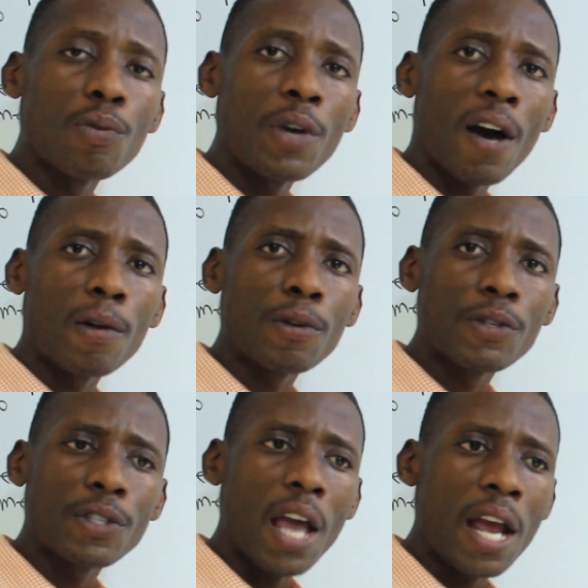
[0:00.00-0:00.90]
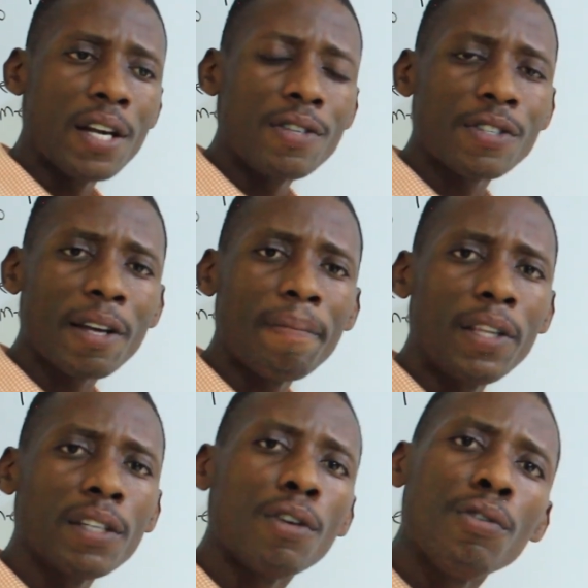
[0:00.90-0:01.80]
we understand it's
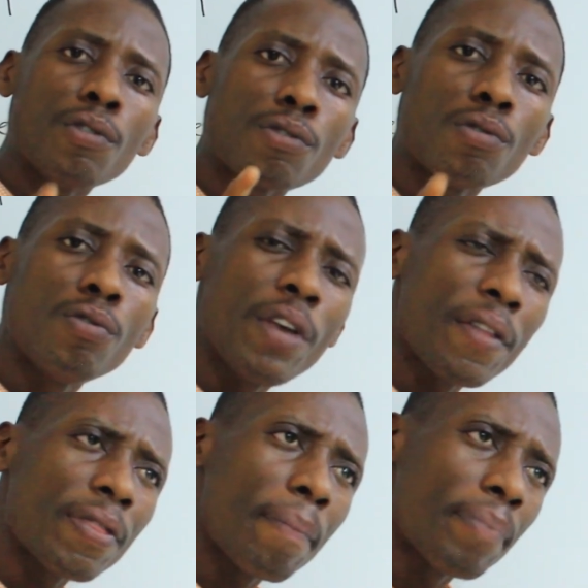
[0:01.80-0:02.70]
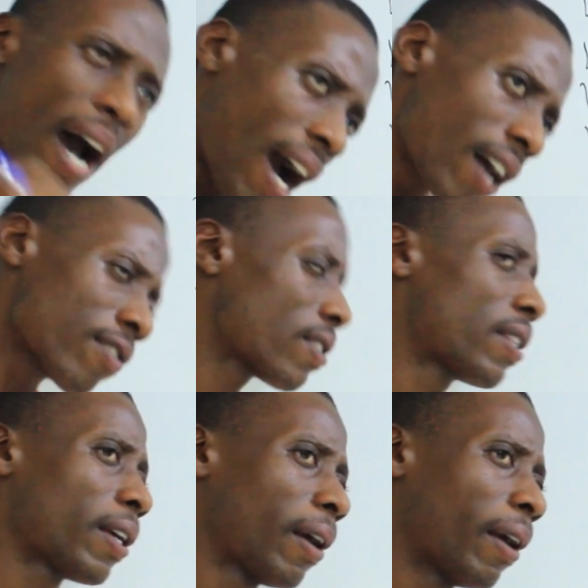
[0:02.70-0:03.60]
something you used to do in the
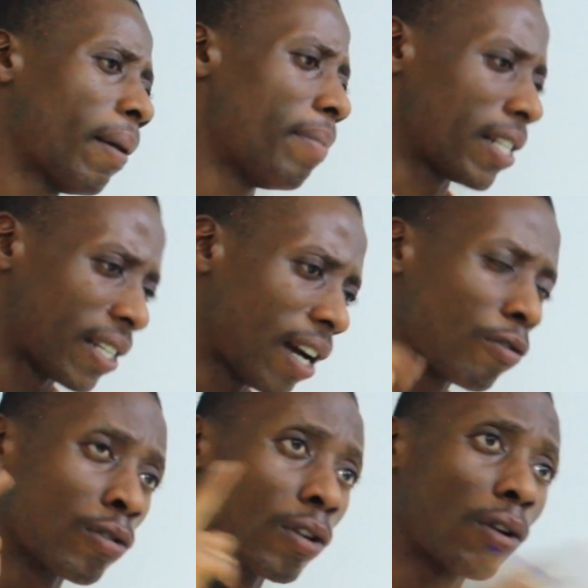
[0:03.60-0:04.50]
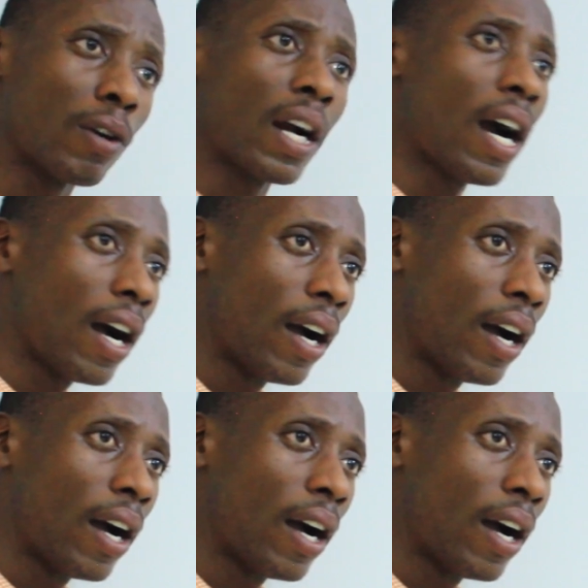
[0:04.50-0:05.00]
past, but now you no longer